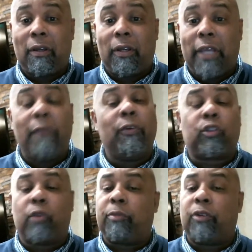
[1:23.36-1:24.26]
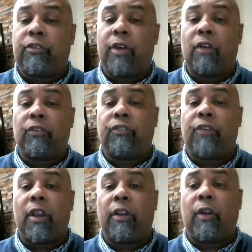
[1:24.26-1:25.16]
Even scripture tells us
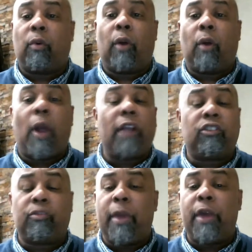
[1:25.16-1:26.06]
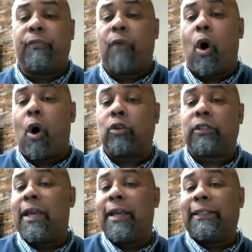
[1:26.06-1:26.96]
that a righteous man
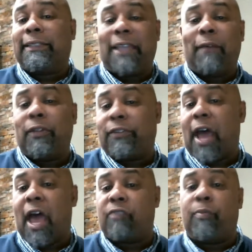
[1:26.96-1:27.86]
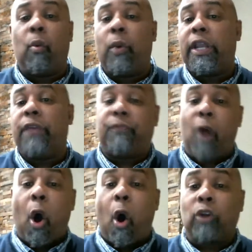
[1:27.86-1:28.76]
falls 7 times, but when he
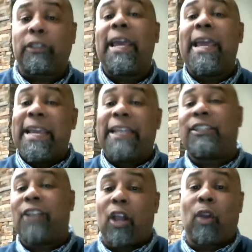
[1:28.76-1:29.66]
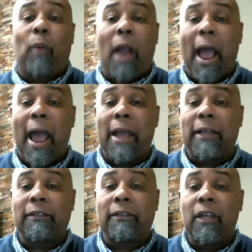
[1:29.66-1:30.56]
falls, he shall
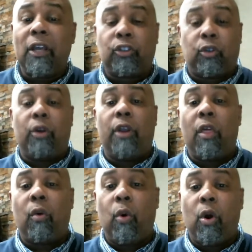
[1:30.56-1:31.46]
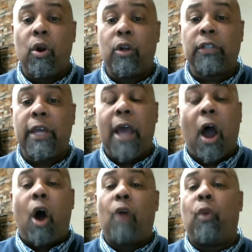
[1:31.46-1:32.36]
arise. So in other words,
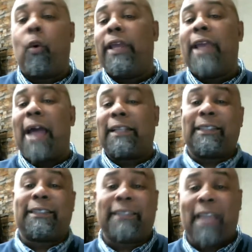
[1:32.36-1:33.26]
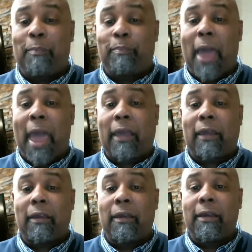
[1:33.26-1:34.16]
although he has a
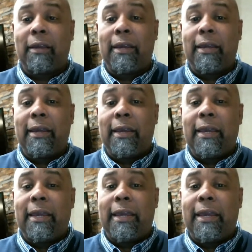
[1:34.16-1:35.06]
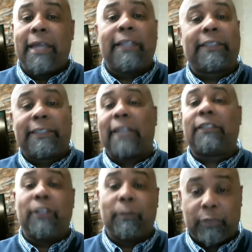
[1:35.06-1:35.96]
setback, he
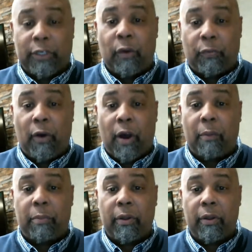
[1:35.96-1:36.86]
sets himself up